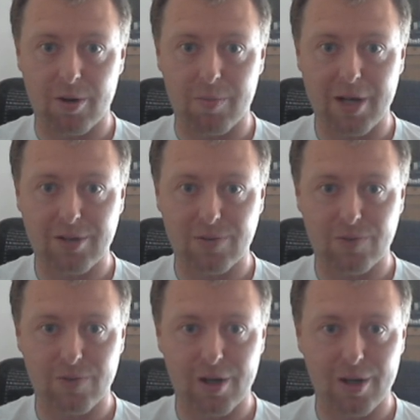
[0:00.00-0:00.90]
a massive
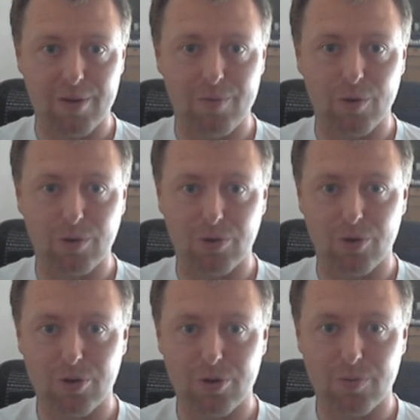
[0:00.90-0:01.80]
uh, influx of
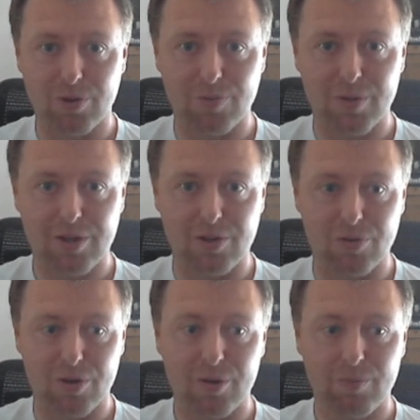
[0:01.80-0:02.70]
customers and business,
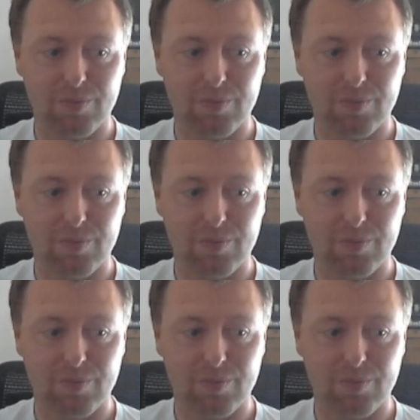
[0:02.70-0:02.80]
right?